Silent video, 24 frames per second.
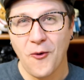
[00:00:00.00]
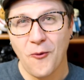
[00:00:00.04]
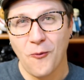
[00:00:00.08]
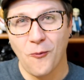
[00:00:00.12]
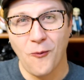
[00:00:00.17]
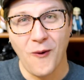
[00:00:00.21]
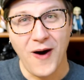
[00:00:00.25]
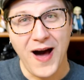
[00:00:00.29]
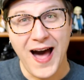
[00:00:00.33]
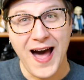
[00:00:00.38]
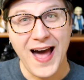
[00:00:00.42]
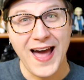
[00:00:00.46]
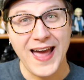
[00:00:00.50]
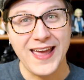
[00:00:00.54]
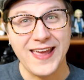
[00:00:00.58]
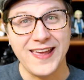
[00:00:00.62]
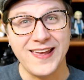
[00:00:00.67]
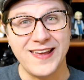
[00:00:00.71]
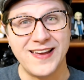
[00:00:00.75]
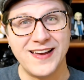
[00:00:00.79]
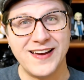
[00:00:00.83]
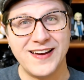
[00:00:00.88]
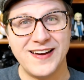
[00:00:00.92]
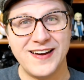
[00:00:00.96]

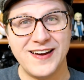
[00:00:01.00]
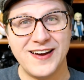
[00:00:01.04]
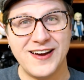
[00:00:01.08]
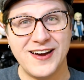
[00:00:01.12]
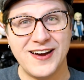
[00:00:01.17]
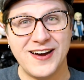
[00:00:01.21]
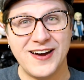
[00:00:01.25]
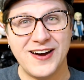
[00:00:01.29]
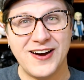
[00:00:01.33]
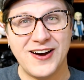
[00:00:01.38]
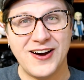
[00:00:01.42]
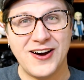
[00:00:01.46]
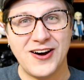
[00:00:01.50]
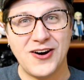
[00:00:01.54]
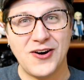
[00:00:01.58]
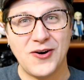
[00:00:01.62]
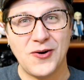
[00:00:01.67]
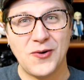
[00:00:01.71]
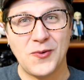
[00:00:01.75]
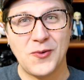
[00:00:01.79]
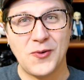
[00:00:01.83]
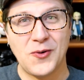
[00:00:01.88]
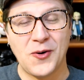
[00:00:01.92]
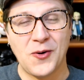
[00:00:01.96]
Why?
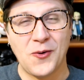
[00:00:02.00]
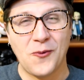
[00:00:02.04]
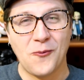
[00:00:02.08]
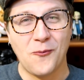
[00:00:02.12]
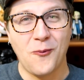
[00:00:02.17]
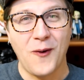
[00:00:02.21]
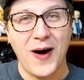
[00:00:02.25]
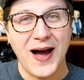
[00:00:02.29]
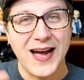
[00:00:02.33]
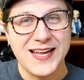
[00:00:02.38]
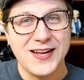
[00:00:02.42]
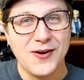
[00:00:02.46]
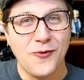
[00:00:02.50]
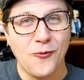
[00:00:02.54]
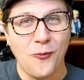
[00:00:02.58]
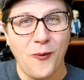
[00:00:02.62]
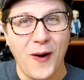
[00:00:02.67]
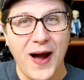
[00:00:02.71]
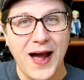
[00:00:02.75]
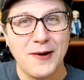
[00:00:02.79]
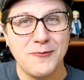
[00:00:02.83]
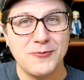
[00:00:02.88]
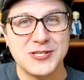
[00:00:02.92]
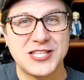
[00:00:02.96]
Why?
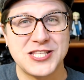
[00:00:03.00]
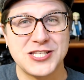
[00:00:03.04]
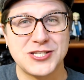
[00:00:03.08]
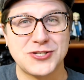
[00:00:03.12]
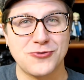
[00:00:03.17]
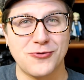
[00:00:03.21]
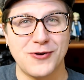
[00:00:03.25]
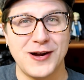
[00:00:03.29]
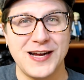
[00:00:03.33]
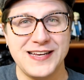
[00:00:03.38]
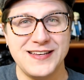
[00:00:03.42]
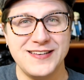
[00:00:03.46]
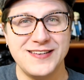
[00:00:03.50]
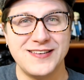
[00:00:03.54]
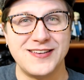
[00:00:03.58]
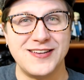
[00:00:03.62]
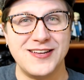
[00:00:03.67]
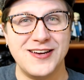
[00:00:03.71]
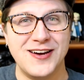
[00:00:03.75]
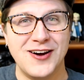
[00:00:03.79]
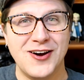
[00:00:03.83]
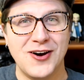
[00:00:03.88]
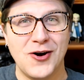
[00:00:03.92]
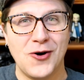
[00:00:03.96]
Why was this
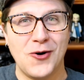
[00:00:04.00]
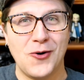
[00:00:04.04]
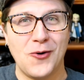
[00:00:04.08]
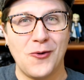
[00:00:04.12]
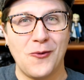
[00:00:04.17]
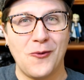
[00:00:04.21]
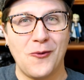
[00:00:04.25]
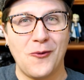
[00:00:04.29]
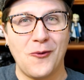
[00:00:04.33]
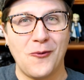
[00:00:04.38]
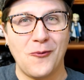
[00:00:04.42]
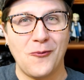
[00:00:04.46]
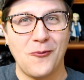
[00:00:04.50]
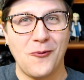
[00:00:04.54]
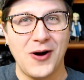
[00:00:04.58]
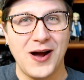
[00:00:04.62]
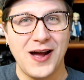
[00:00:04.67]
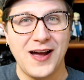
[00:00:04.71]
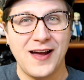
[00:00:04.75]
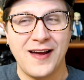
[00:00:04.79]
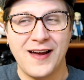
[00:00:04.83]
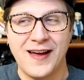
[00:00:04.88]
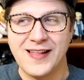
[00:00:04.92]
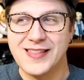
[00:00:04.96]
written?
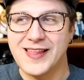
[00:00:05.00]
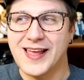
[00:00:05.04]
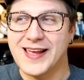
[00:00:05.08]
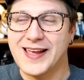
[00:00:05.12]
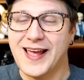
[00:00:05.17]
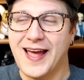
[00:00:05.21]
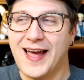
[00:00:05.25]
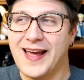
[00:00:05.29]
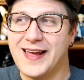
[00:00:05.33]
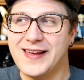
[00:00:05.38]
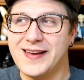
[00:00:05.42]
What? Like,